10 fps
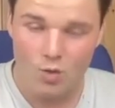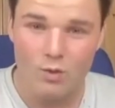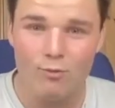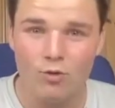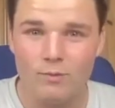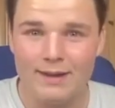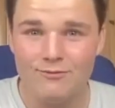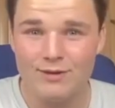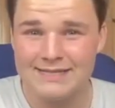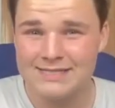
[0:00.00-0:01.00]
We will be
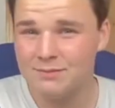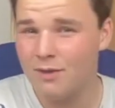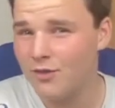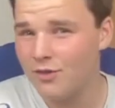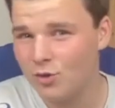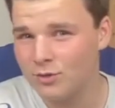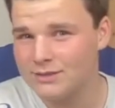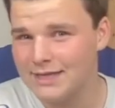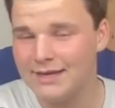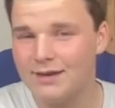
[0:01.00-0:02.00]
releasing some other
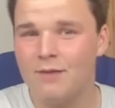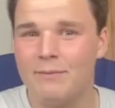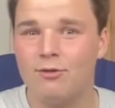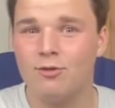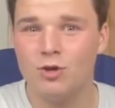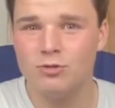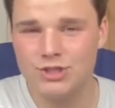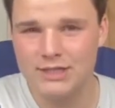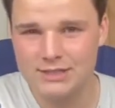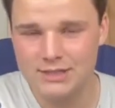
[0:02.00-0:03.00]
content about
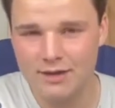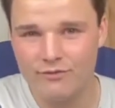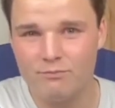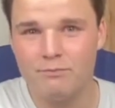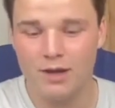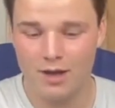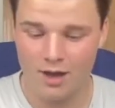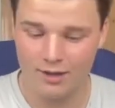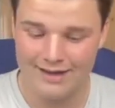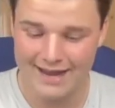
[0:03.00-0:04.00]
coaching stuff, but
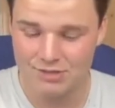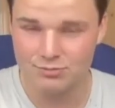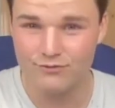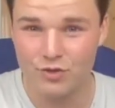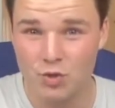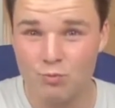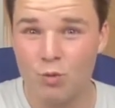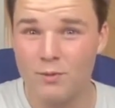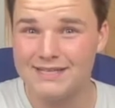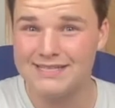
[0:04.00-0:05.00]
our next review
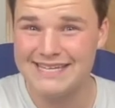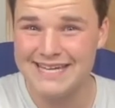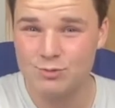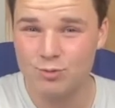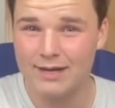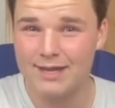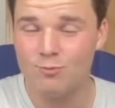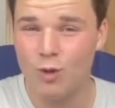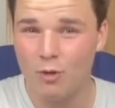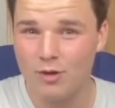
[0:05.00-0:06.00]
will be the T20
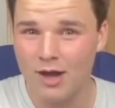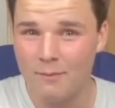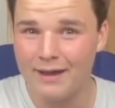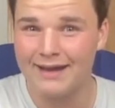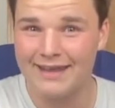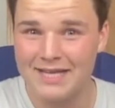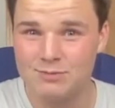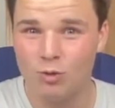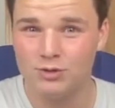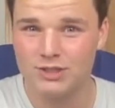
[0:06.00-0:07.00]
World Cup, and
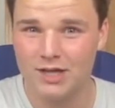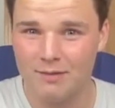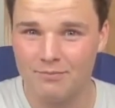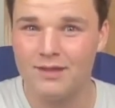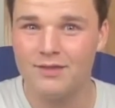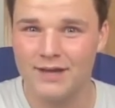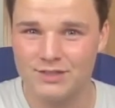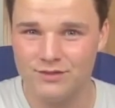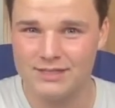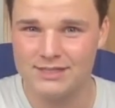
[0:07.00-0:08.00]
here's what to come.
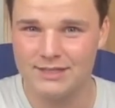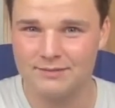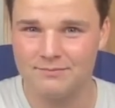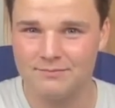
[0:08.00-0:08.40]
Thanks for listening.